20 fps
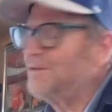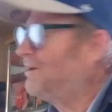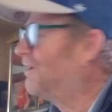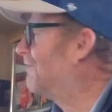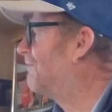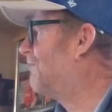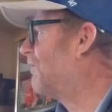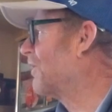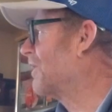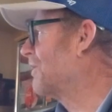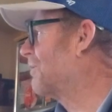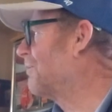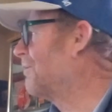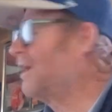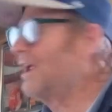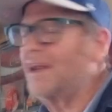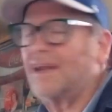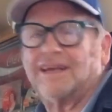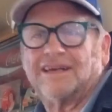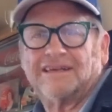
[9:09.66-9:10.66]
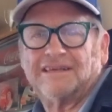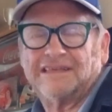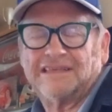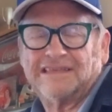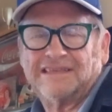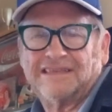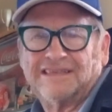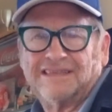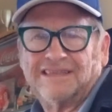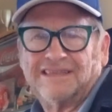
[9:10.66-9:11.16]
No, 43.
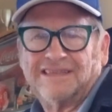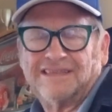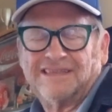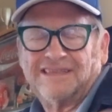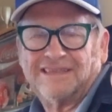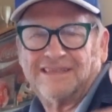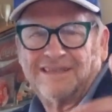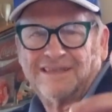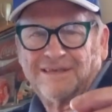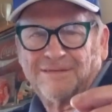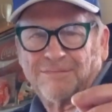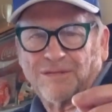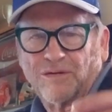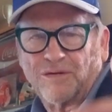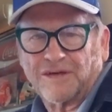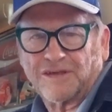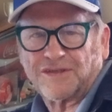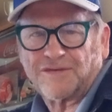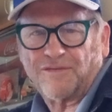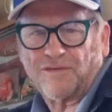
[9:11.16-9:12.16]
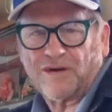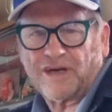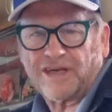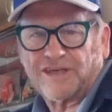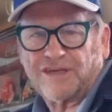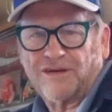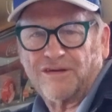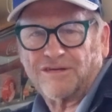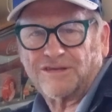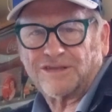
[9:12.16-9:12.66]
But when he was
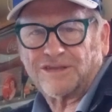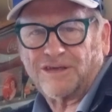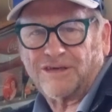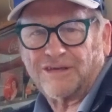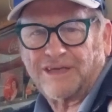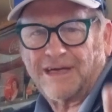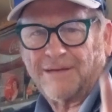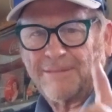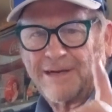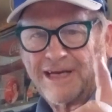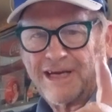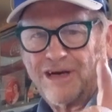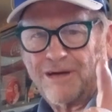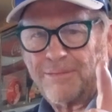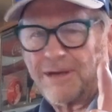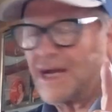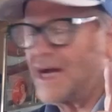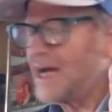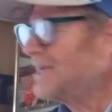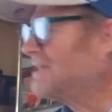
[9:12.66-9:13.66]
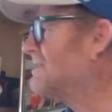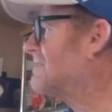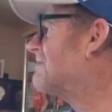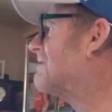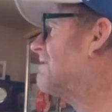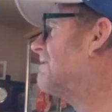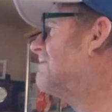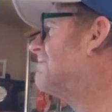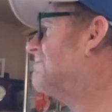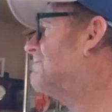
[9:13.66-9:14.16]
42 years old, how many RBIs?